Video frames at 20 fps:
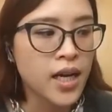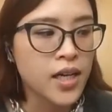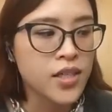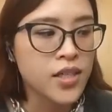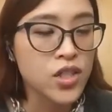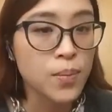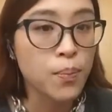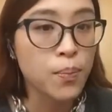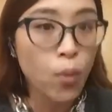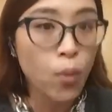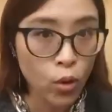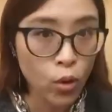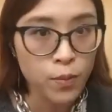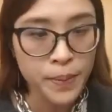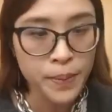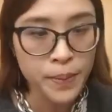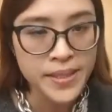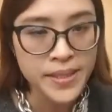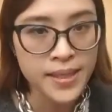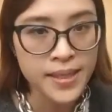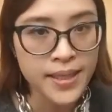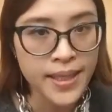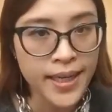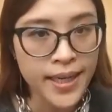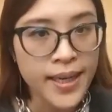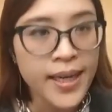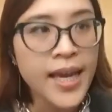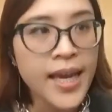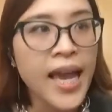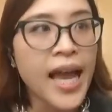support,
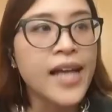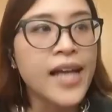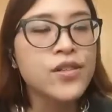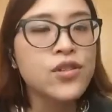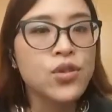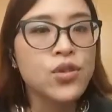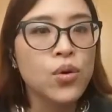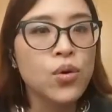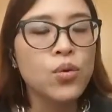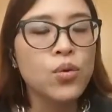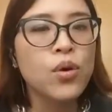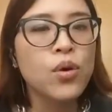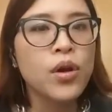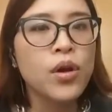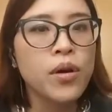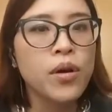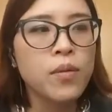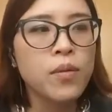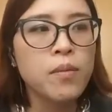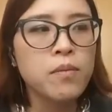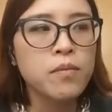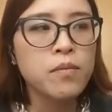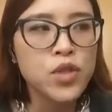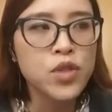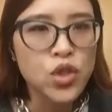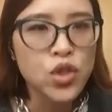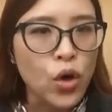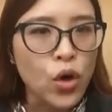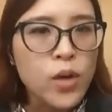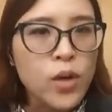basically. And so
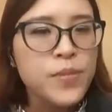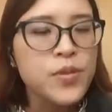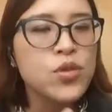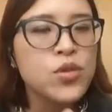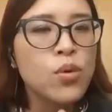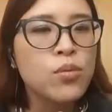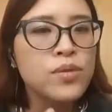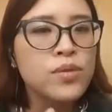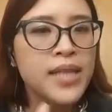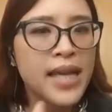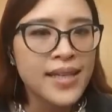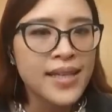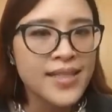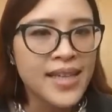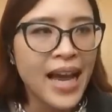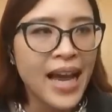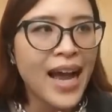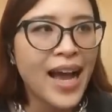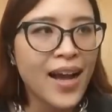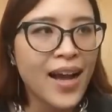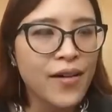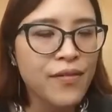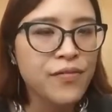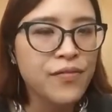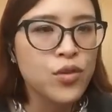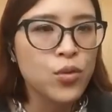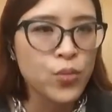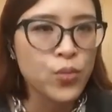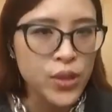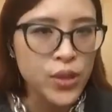startups don't tend to
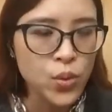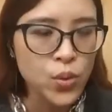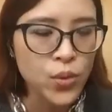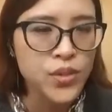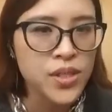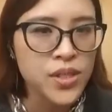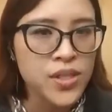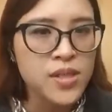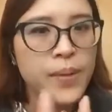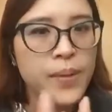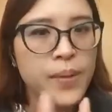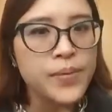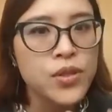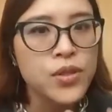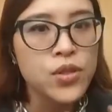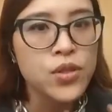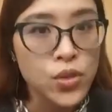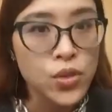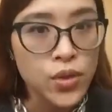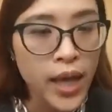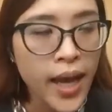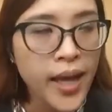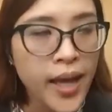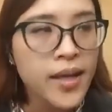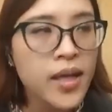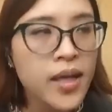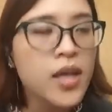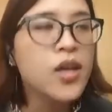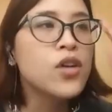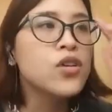have the resources to be able to do that.
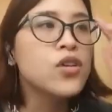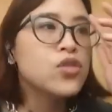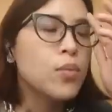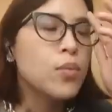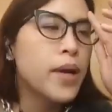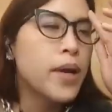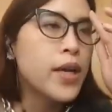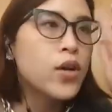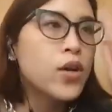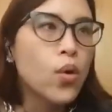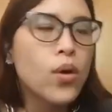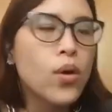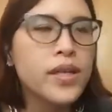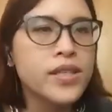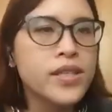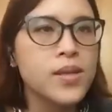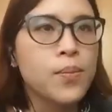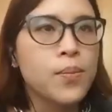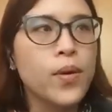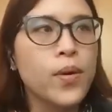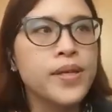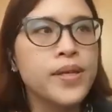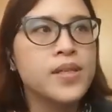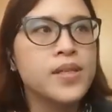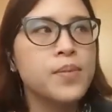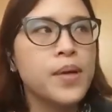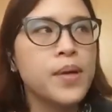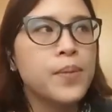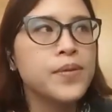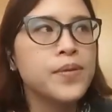So my goal at some point is
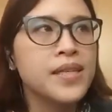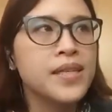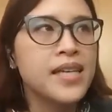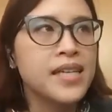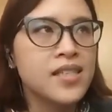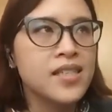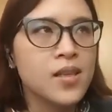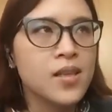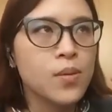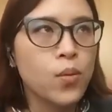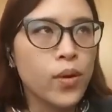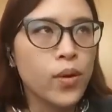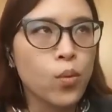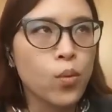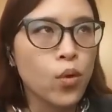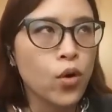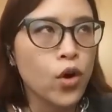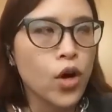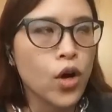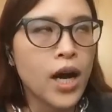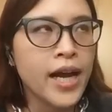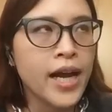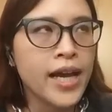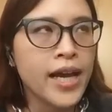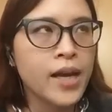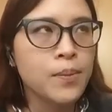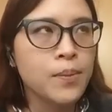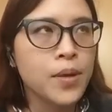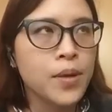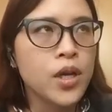to be able to get to the point where
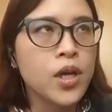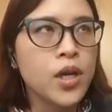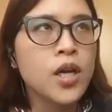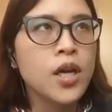I